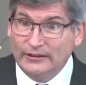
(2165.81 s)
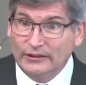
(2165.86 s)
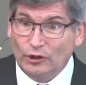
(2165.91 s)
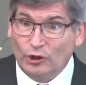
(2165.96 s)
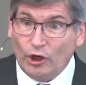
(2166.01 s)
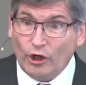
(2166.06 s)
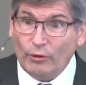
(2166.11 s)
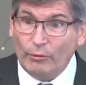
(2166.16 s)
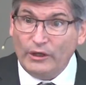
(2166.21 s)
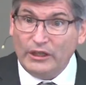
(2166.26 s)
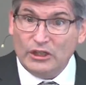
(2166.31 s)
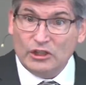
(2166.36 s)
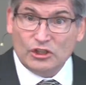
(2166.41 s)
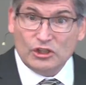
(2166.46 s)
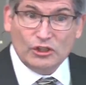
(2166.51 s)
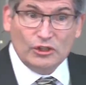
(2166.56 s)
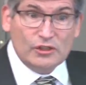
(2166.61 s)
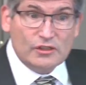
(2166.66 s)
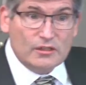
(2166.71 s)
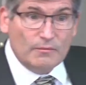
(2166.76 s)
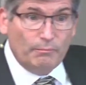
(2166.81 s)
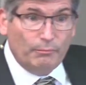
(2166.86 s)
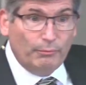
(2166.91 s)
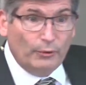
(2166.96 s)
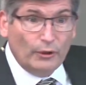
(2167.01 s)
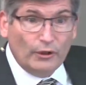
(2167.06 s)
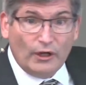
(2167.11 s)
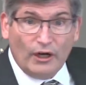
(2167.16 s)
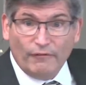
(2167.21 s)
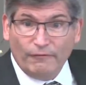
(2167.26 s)
Or we can choose to
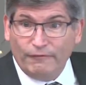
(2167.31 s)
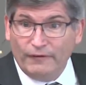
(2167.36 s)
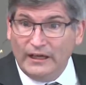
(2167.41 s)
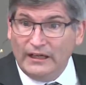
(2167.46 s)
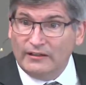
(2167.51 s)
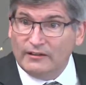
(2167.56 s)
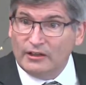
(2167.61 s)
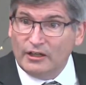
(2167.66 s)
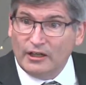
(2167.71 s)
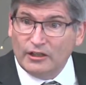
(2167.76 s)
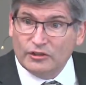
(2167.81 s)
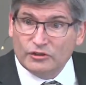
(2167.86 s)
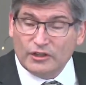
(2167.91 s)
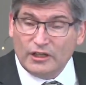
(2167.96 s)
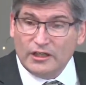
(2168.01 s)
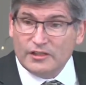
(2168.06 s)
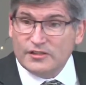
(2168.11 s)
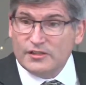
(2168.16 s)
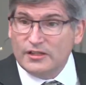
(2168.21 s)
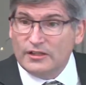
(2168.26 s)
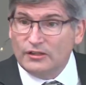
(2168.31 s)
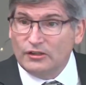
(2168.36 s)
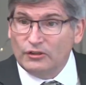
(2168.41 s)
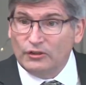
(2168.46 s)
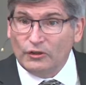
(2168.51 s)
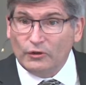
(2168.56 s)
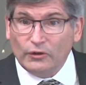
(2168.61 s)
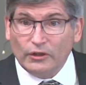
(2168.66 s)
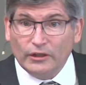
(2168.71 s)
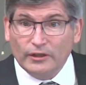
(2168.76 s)
put our faith and our trust in the
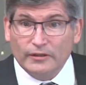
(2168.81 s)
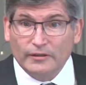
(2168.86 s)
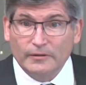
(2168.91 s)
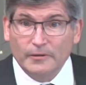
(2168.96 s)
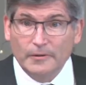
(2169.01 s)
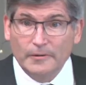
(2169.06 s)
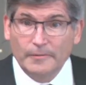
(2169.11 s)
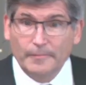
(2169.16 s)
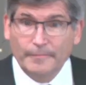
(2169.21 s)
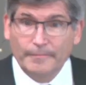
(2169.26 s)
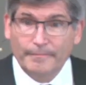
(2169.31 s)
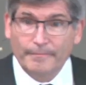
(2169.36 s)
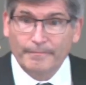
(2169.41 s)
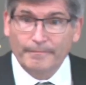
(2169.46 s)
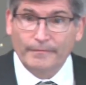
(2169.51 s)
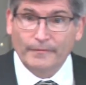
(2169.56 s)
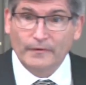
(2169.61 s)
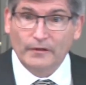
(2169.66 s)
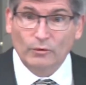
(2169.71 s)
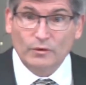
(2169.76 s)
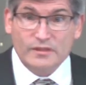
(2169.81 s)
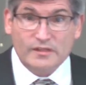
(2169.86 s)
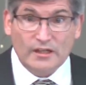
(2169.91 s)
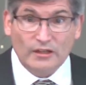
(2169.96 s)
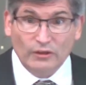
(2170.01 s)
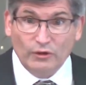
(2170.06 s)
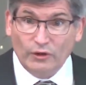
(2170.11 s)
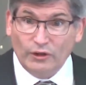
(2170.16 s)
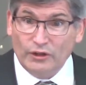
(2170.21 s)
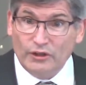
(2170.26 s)
Lord. We say,
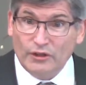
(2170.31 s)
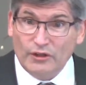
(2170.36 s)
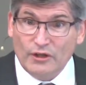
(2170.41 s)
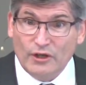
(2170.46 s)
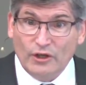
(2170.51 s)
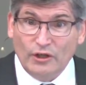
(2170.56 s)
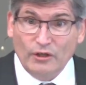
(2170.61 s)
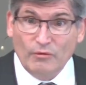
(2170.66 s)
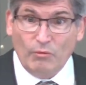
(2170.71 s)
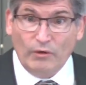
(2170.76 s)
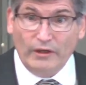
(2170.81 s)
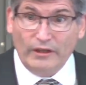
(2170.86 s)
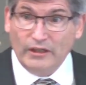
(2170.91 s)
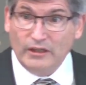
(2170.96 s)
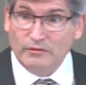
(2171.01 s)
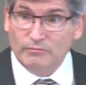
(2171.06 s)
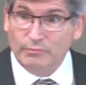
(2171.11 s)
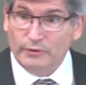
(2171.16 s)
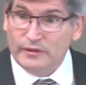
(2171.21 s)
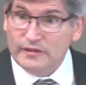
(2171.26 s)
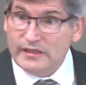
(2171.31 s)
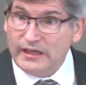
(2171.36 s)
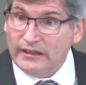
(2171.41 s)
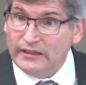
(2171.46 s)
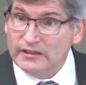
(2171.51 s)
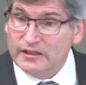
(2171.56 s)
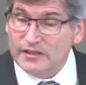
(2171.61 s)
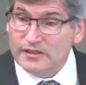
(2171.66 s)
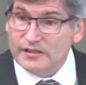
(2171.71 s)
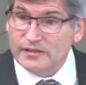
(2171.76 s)
Lord, you're the only one that can
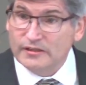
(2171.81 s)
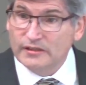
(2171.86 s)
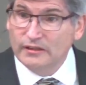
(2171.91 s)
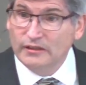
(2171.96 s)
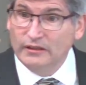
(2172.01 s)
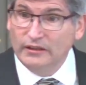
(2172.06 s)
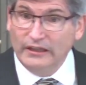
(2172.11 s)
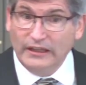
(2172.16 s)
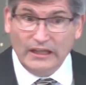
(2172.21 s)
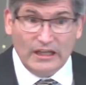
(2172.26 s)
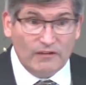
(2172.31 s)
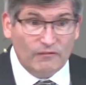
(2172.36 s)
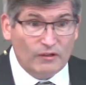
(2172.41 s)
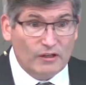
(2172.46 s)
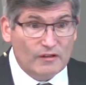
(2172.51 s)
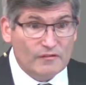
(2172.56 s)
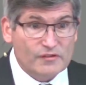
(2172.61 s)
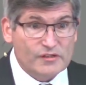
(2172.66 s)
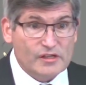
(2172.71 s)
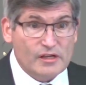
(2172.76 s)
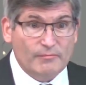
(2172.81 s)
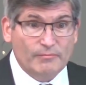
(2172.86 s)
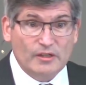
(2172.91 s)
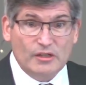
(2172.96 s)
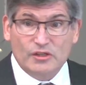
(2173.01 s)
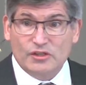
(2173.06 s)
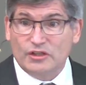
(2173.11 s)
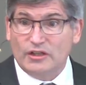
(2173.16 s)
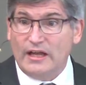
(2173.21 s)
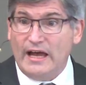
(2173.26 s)
protect us. And even if something
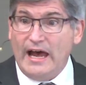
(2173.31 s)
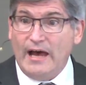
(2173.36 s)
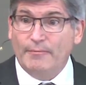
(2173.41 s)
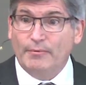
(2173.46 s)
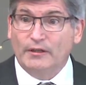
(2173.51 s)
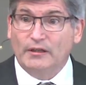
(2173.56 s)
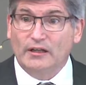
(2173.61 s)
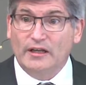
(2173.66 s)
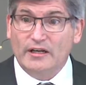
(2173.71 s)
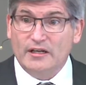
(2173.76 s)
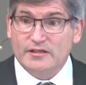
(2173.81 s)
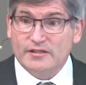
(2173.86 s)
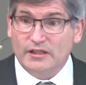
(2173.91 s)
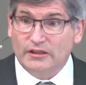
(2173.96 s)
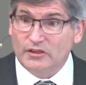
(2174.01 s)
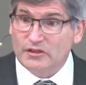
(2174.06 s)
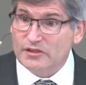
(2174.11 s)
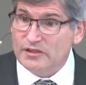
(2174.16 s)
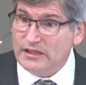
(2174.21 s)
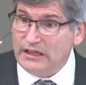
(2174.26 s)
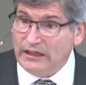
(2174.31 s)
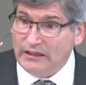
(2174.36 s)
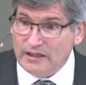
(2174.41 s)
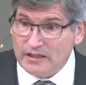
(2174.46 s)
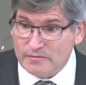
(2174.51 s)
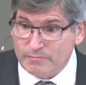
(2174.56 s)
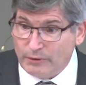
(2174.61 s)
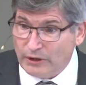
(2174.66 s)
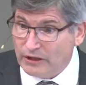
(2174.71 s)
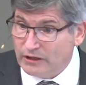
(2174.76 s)
should happen, let us understand
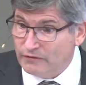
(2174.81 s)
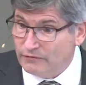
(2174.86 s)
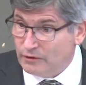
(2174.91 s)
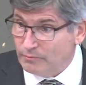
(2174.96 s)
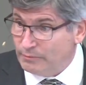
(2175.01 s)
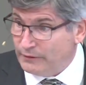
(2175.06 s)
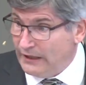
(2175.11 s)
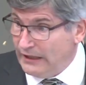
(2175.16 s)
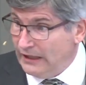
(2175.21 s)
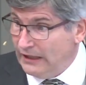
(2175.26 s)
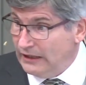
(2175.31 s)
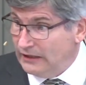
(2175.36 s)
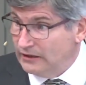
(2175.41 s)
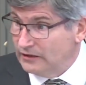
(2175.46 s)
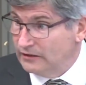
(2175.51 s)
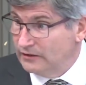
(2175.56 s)
that's part of your plan.